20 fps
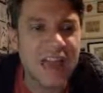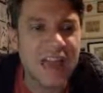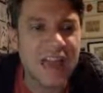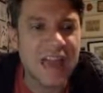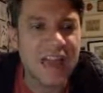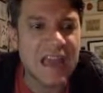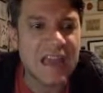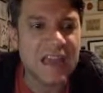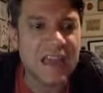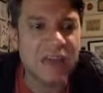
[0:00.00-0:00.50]

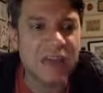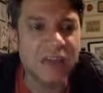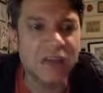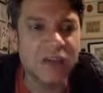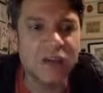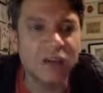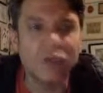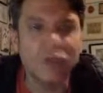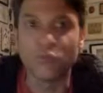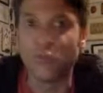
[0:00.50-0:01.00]

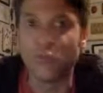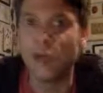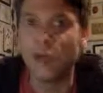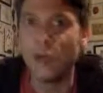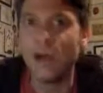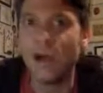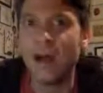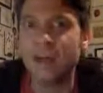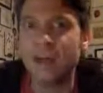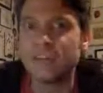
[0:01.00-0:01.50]
a
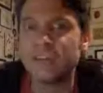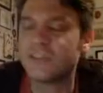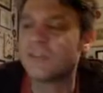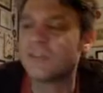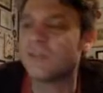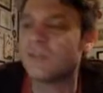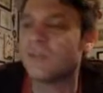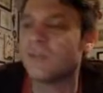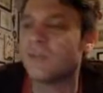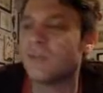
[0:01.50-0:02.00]

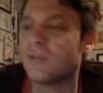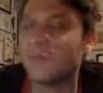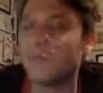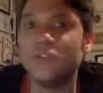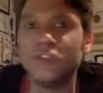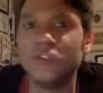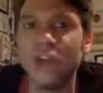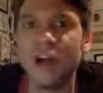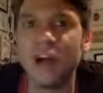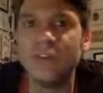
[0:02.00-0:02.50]
robots from
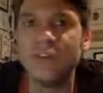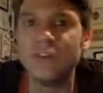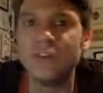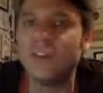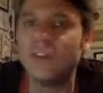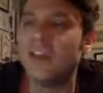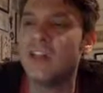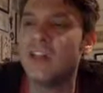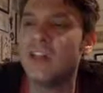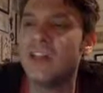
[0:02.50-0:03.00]
Java
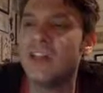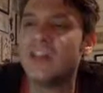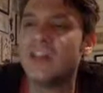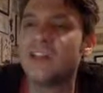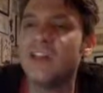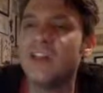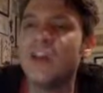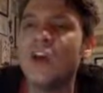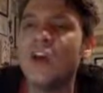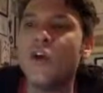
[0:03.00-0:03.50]
class,